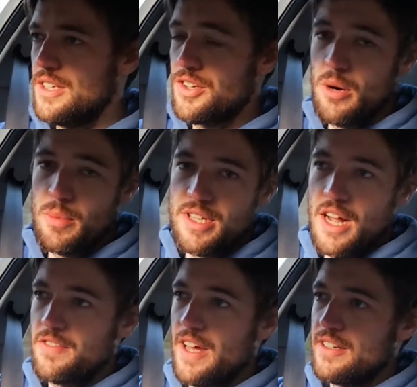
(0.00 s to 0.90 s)

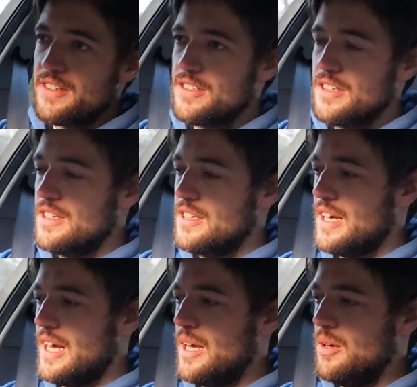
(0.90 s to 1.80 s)
thermostat failed.
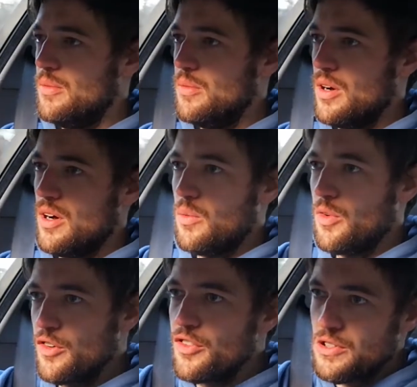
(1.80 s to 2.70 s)
On one
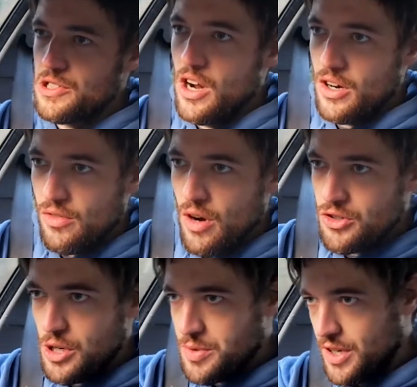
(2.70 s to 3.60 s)
of those longer road
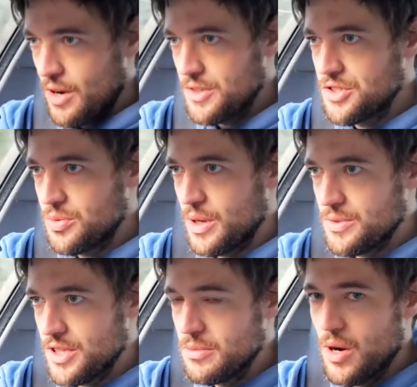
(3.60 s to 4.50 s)
trips, I noticed when I
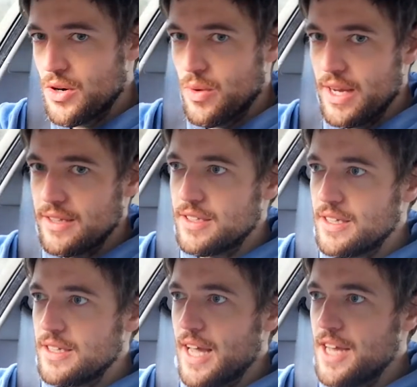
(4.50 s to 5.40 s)
was on the motorway,
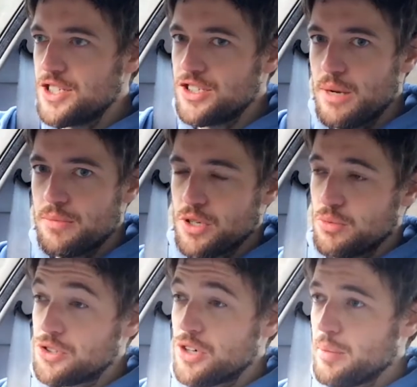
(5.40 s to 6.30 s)
the engine temperature
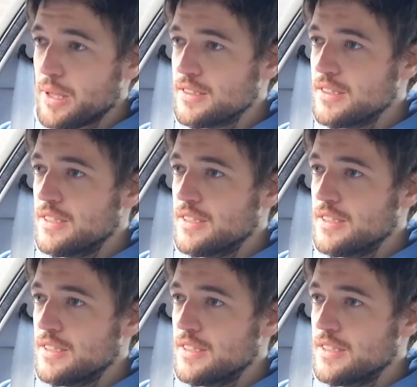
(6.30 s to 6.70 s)
was dropping.